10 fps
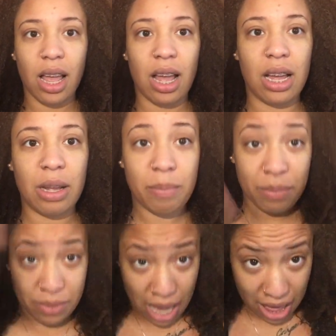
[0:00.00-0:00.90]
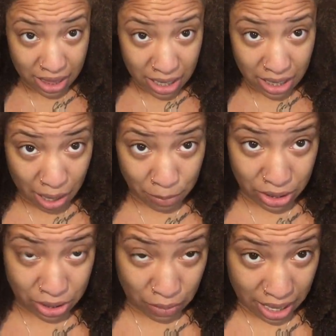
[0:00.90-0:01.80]
Um, I think I'm
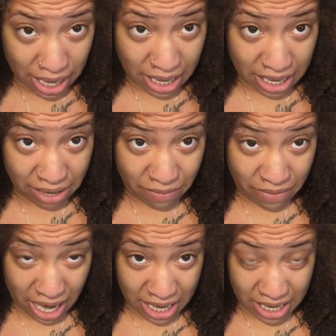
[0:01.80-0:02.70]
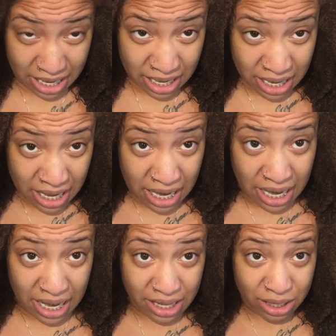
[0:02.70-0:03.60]
going to go ahead and divide it
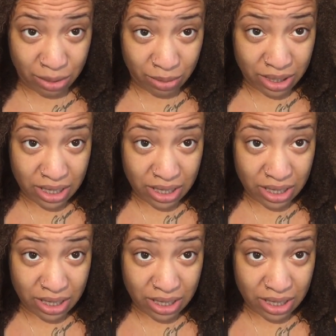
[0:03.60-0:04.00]
into